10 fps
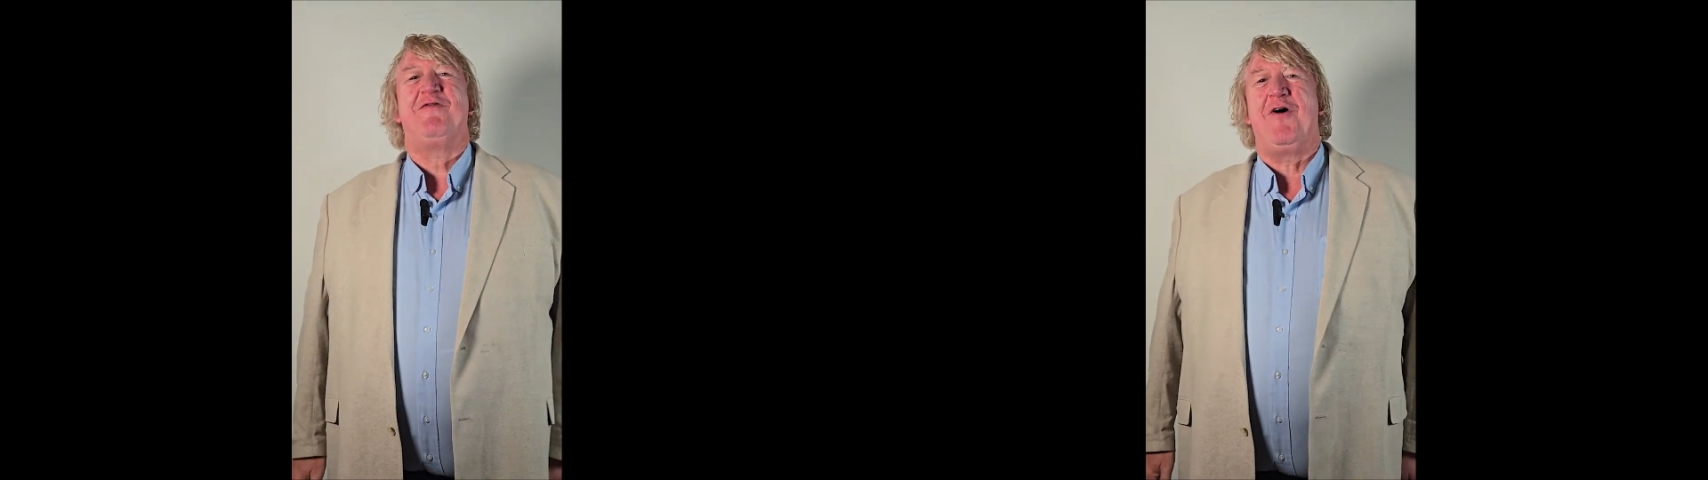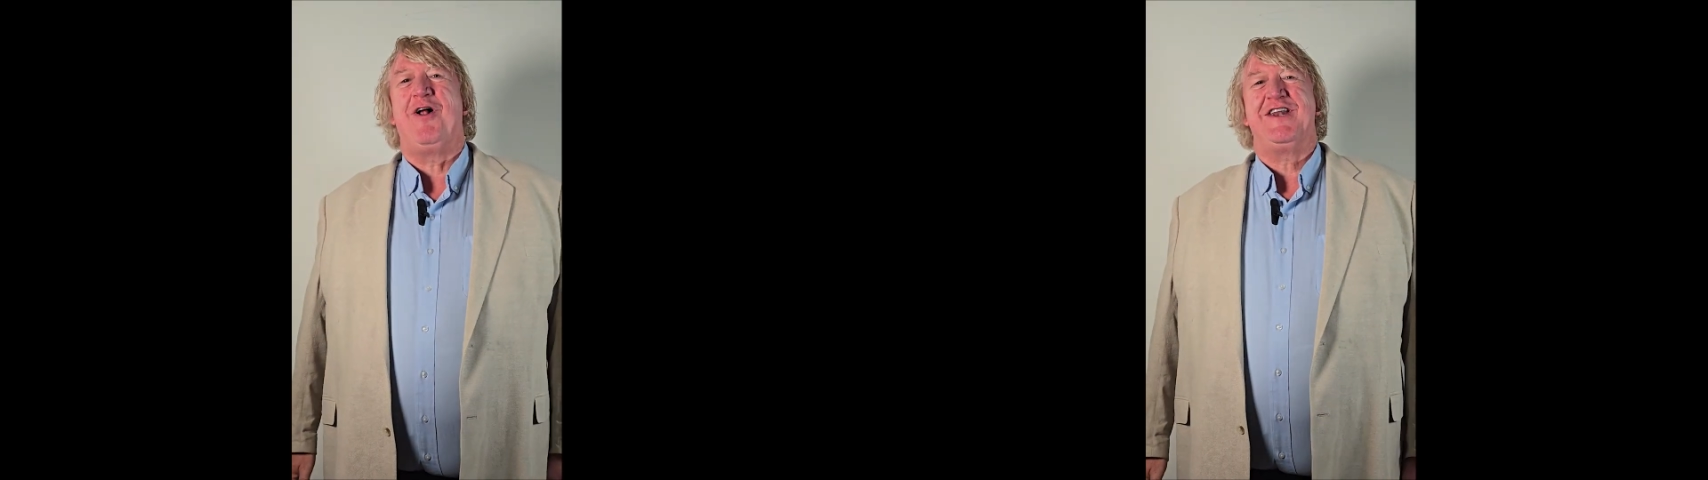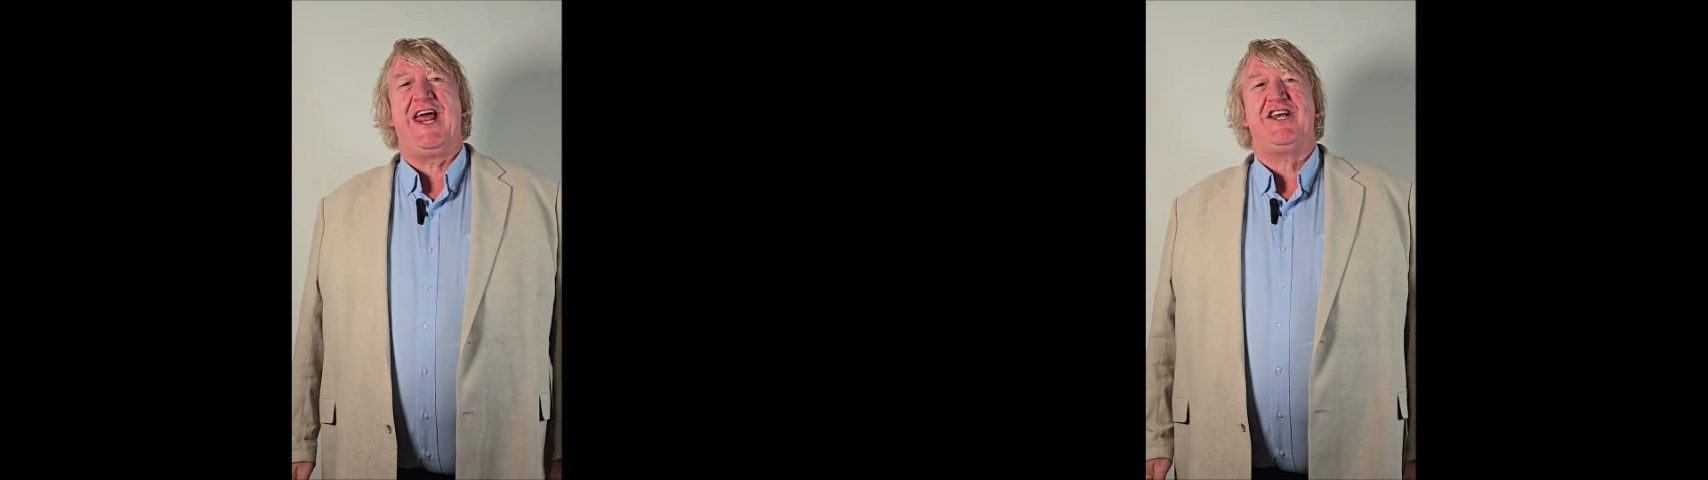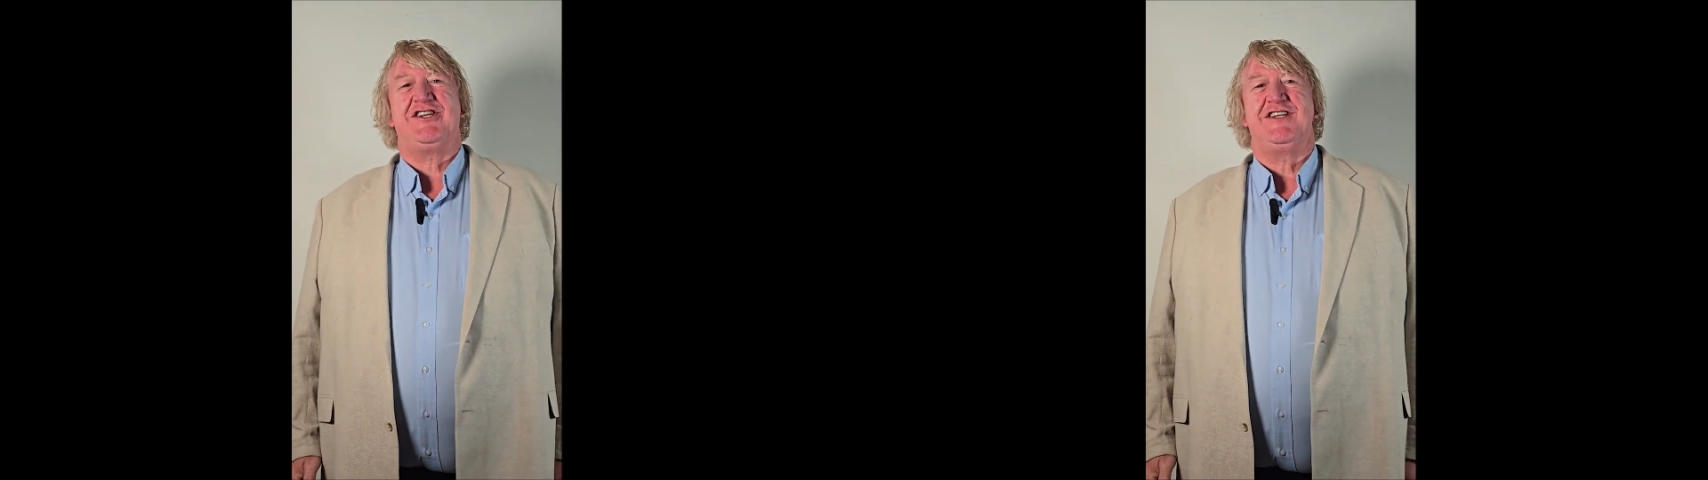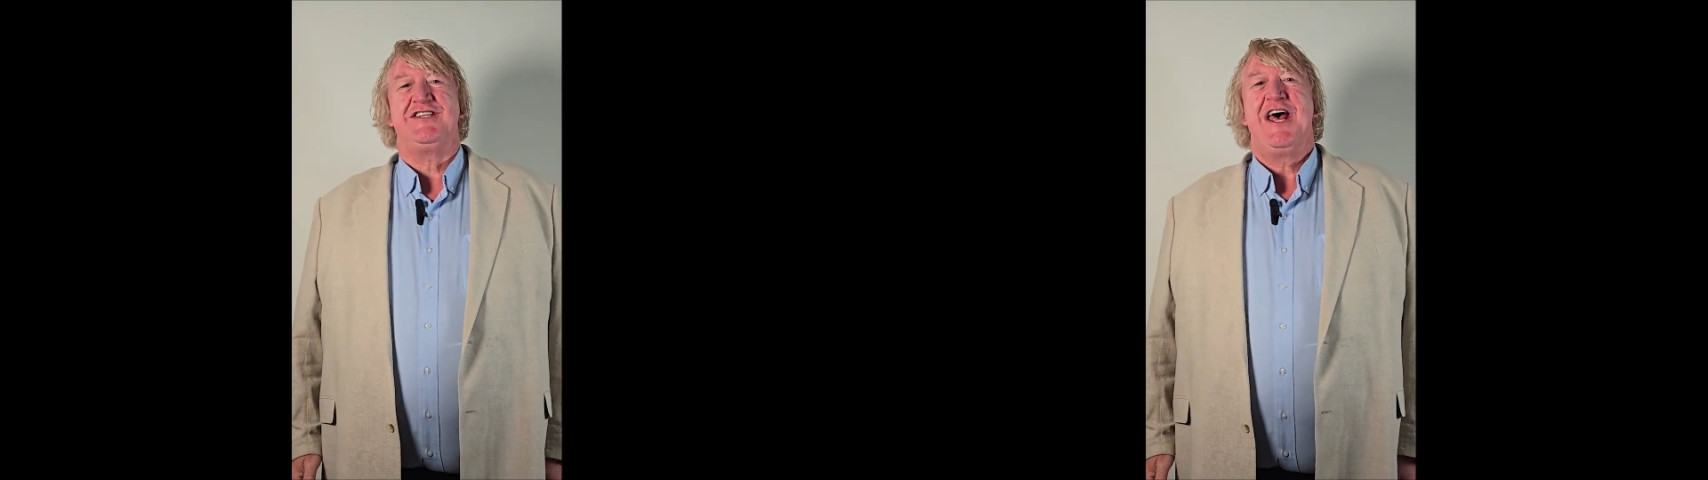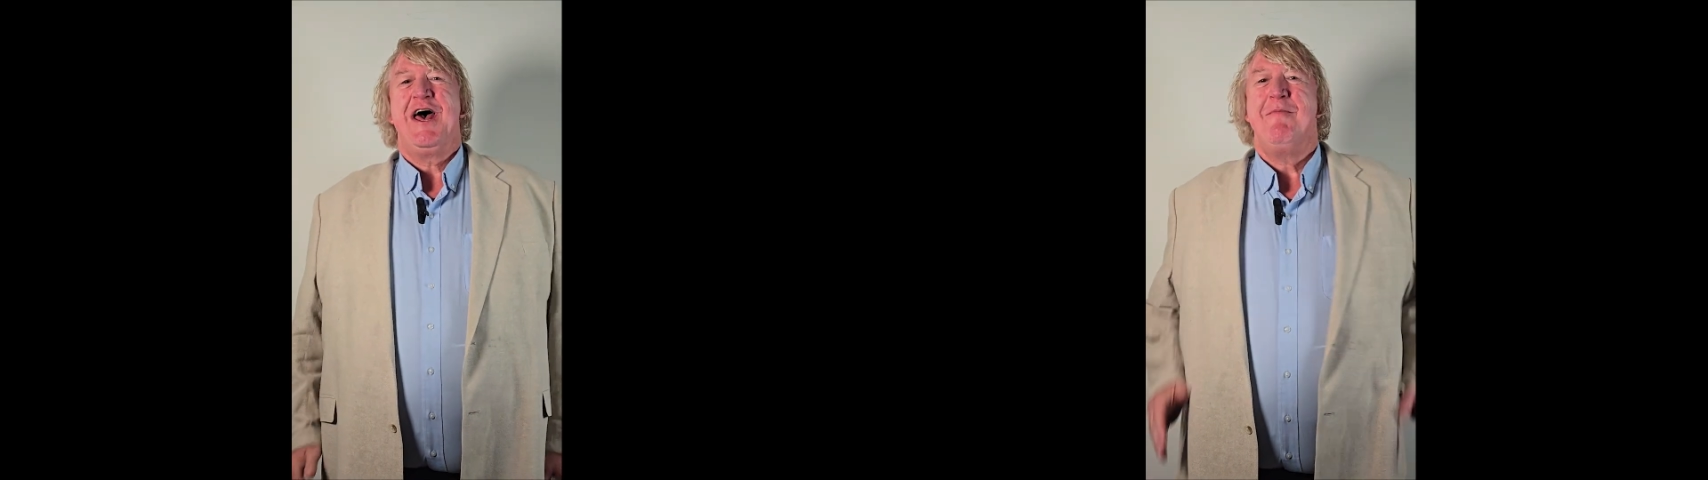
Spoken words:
of all nations,